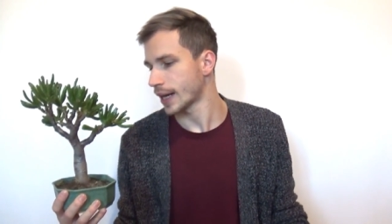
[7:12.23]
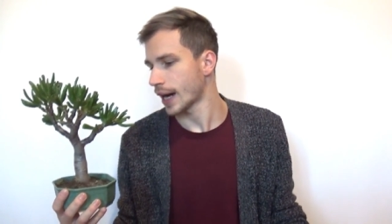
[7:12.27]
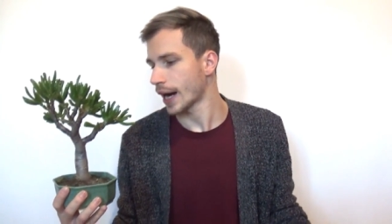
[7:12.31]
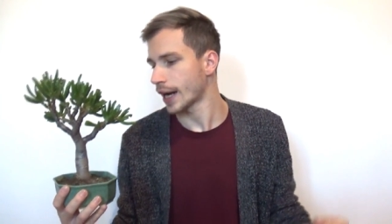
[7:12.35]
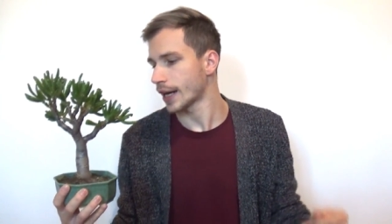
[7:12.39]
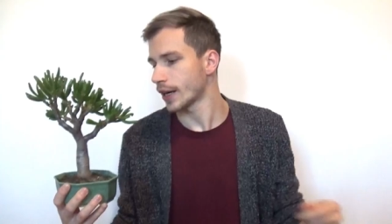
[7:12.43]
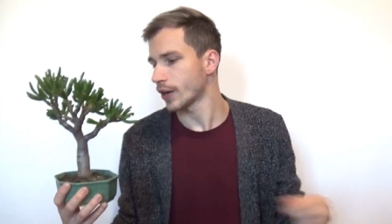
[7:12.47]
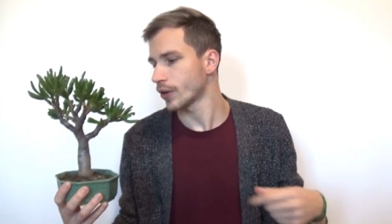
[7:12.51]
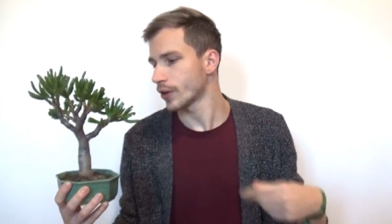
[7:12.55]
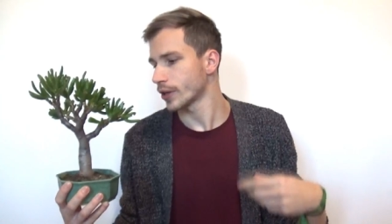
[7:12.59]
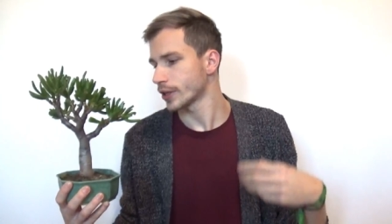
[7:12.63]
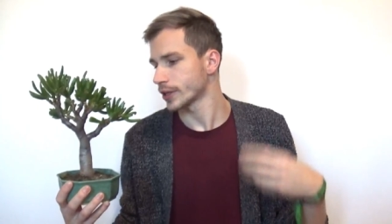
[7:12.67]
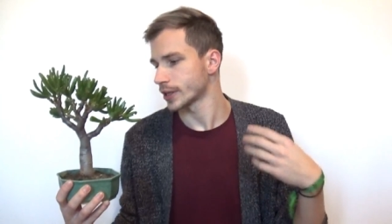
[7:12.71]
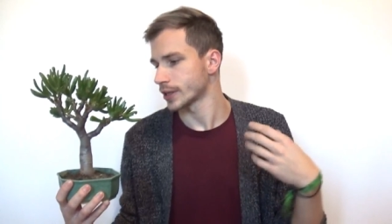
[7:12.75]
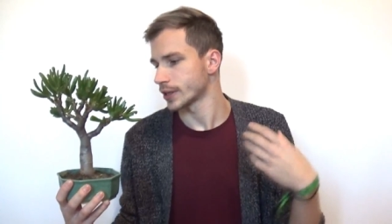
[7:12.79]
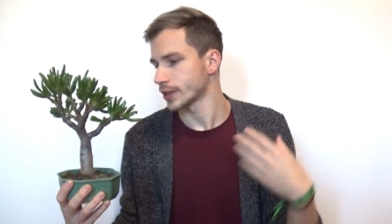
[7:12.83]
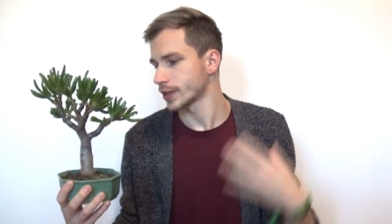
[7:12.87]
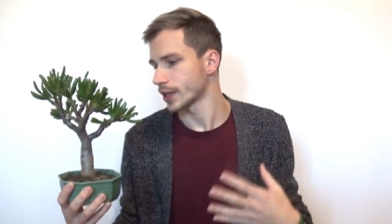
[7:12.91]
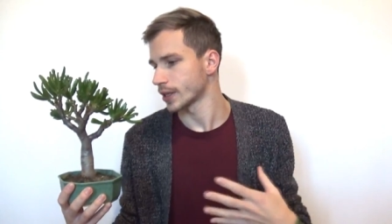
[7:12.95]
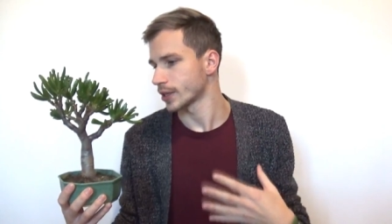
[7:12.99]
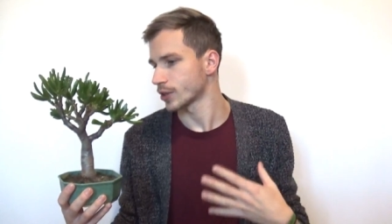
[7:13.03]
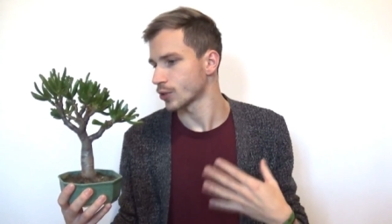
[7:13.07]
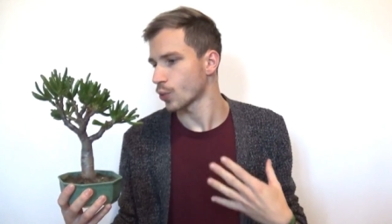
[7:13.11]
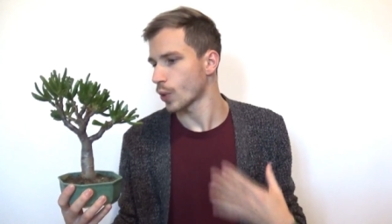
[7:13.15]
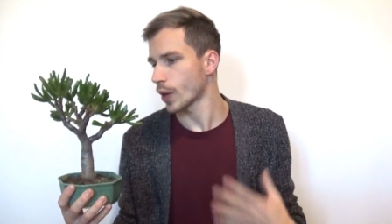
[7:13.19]
I already
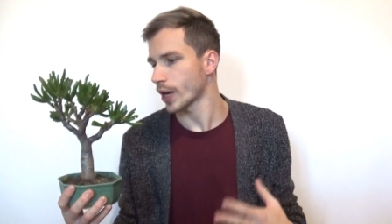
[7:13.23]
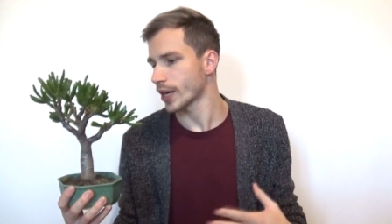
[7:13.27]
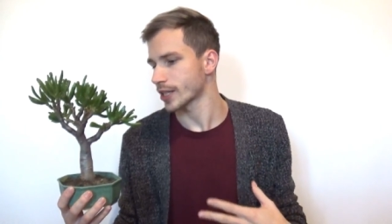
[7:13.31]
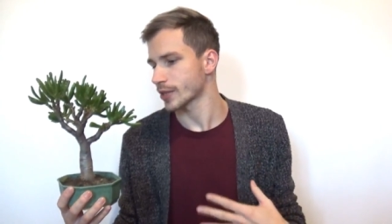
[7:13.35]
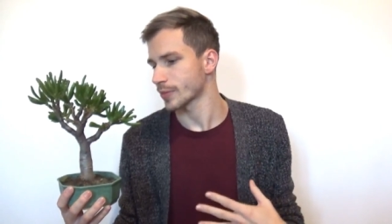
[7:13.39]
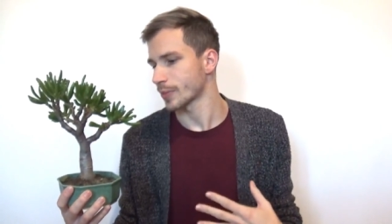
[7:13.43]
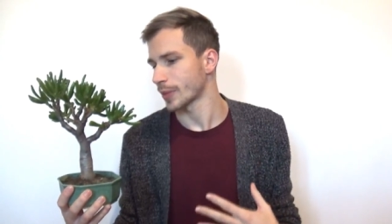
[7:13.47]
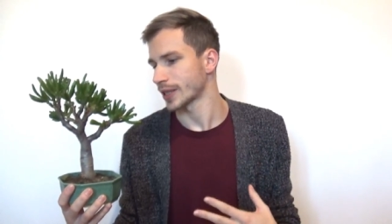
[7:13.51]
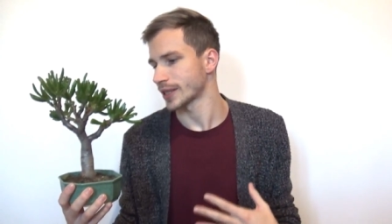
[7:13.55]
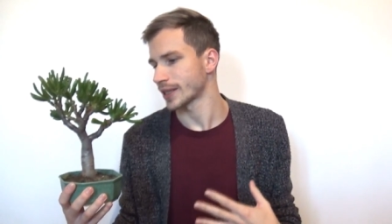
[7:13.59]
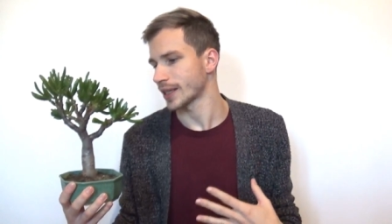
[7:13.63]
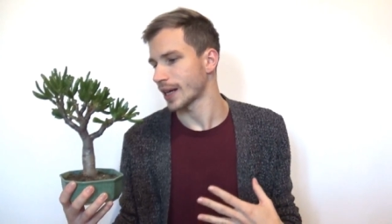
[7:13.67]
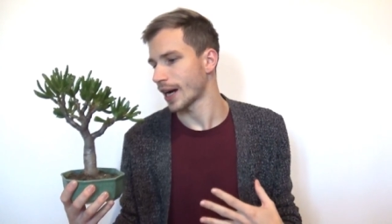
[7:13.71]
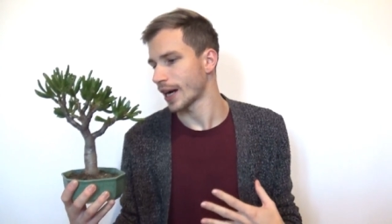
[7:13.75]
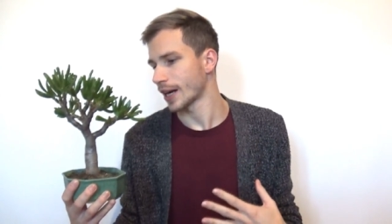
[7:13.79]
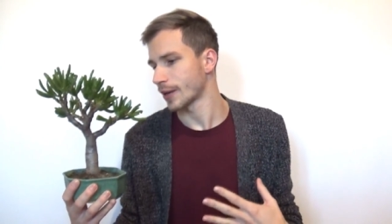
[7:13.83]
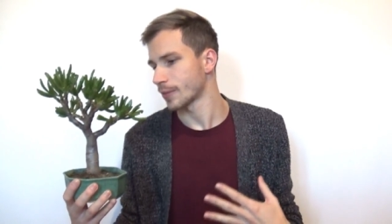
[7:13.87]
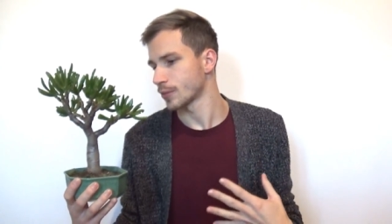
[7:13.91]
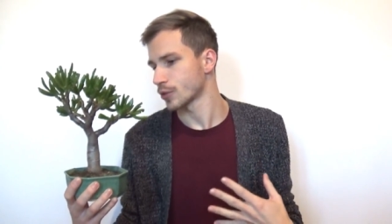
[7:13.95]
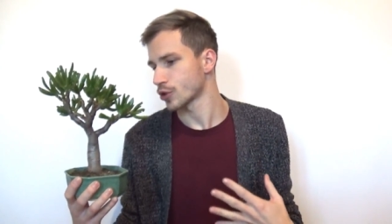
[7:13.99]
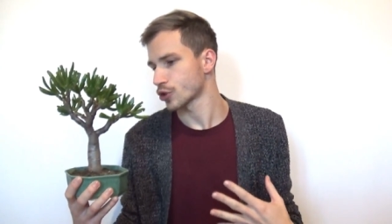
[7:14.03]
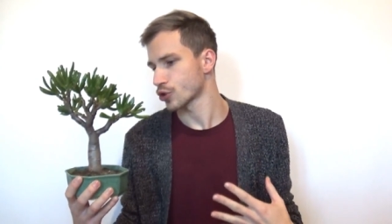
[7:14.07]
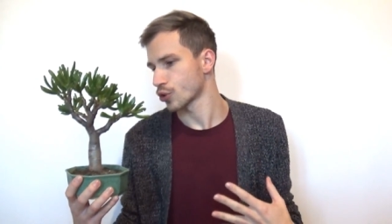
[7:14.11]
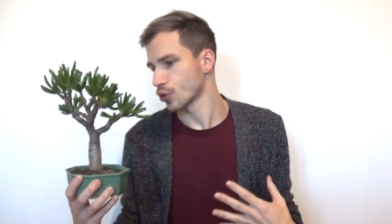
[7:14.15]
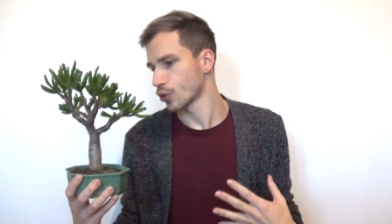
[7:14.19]
did it twice, but
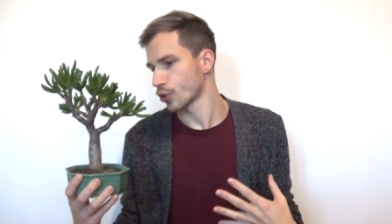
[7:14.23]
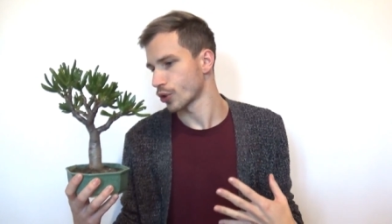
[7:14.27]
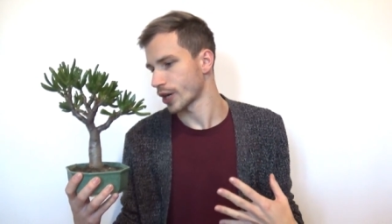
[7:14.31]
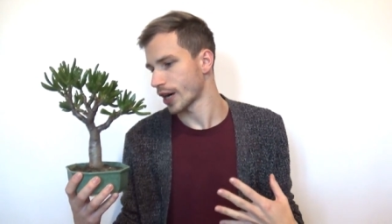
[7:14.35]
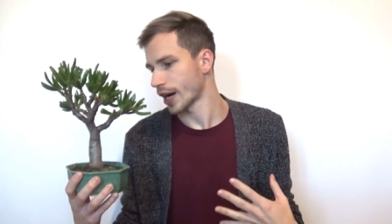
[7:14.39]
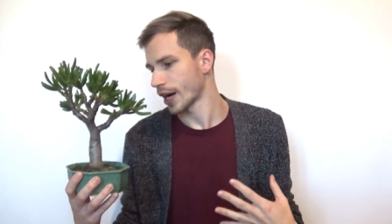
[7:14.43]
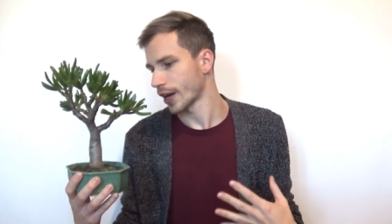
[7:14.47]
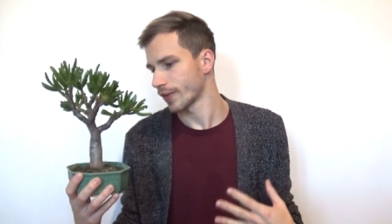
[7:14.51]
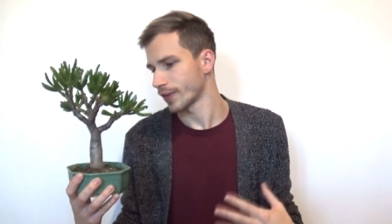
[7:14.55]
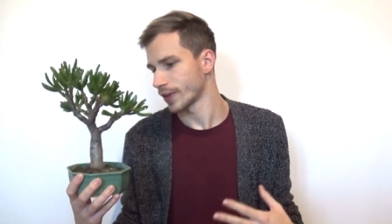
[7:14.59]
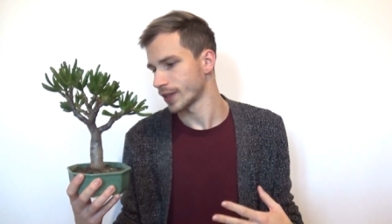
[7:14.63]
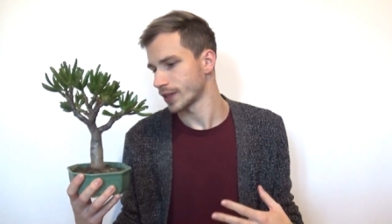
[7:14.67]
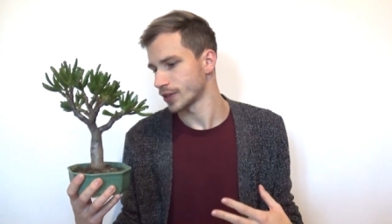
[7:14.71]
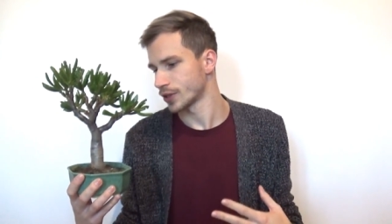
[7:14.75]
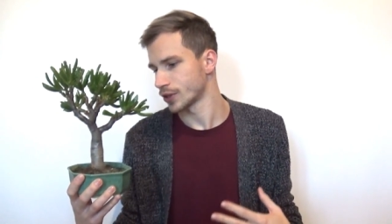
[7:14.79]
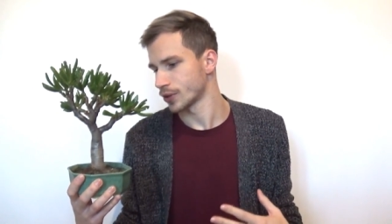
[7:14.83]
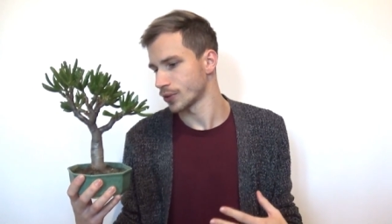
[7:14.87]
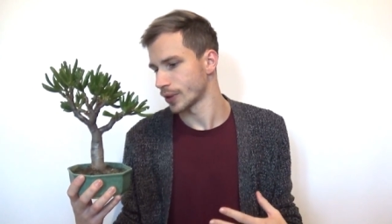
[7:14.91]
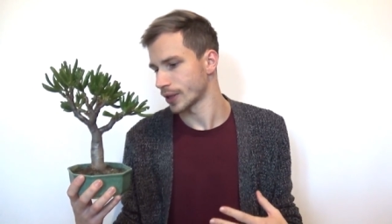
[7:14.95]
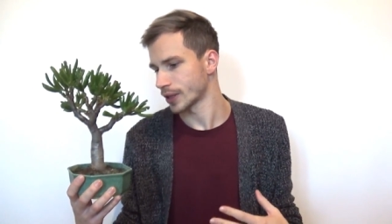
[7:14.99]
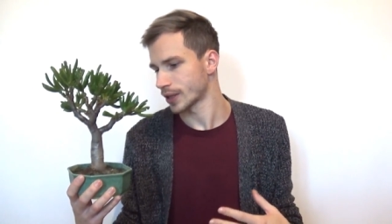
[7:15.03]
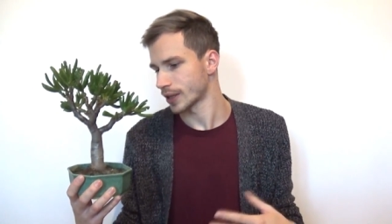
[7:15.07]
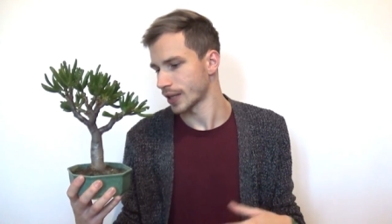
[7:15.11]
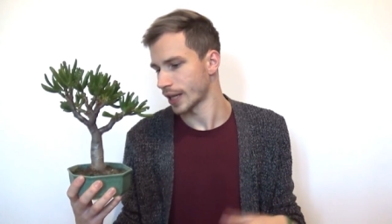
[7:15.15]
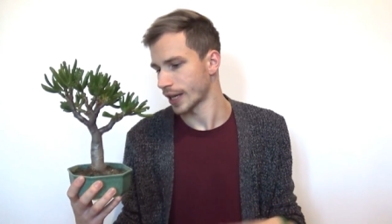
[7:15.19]
I'm sure I will
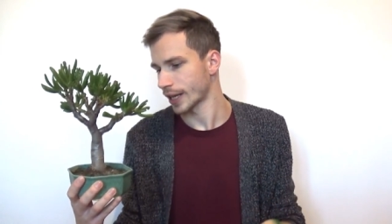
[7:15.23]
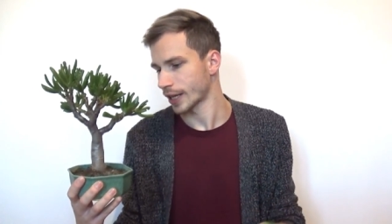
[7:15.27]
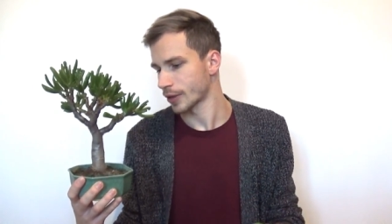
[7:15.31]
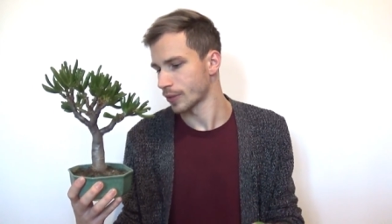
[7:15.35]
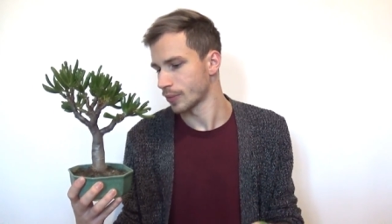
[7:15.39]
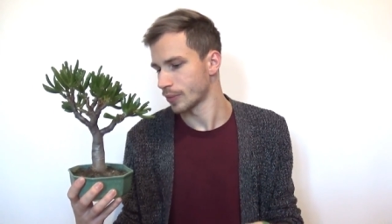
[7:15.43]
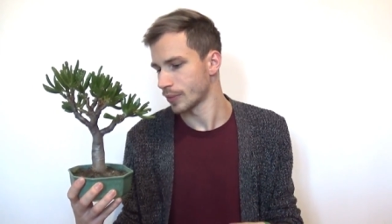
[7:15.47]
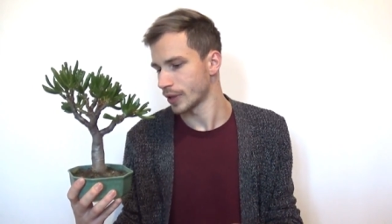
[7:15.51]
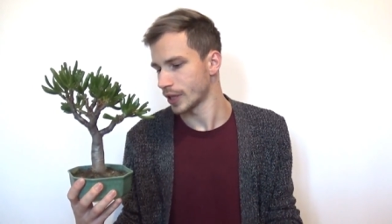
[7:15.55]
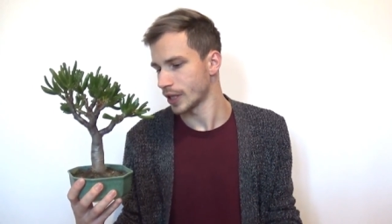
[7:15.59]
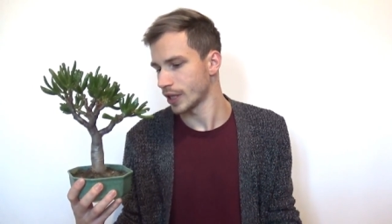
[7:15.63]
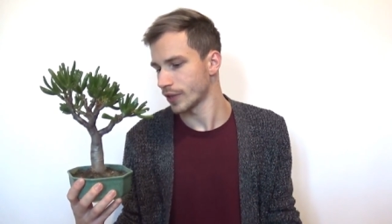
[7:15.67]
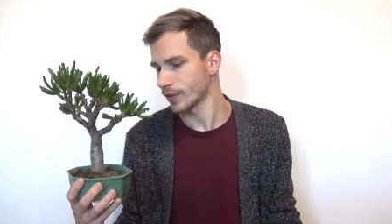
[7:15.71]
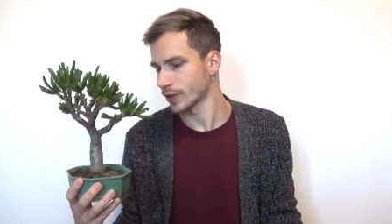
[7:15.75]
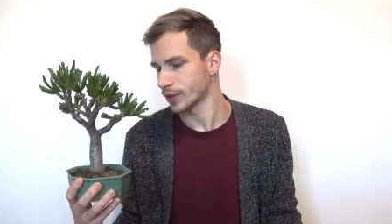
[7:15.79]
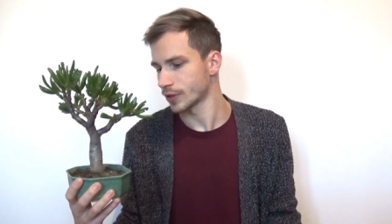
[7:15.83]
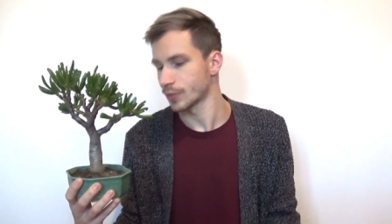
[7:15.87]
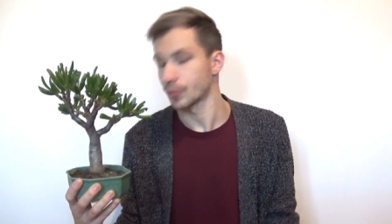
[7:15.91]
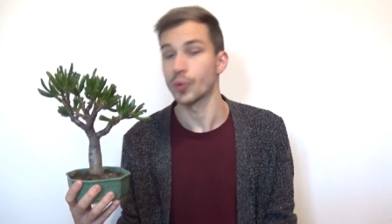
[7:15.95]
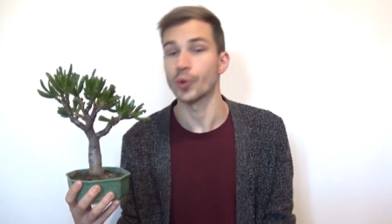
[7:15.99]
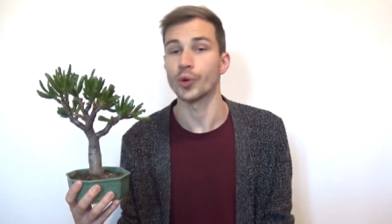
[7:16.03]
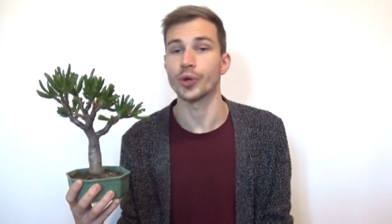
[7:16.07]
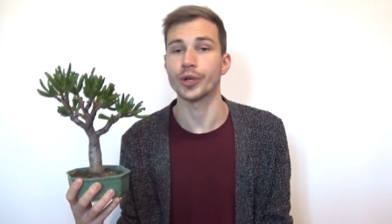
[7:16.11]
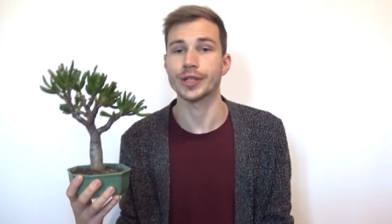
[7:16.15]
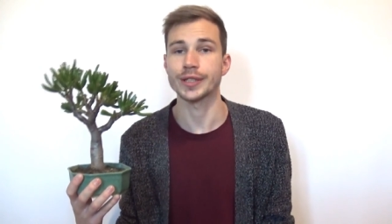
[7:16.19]
do it like even
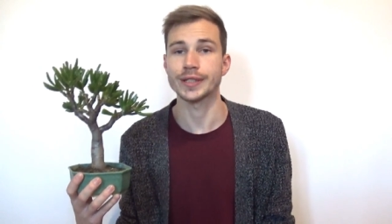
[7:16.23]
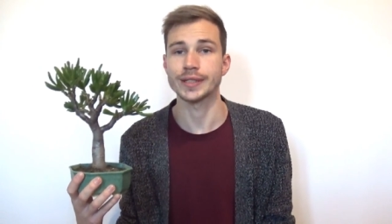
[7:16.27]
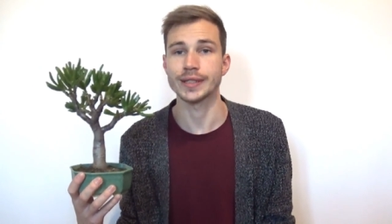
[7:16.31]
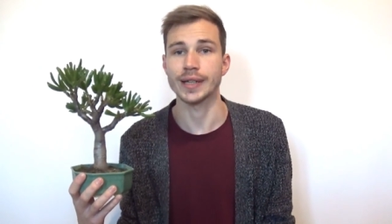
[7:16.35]
more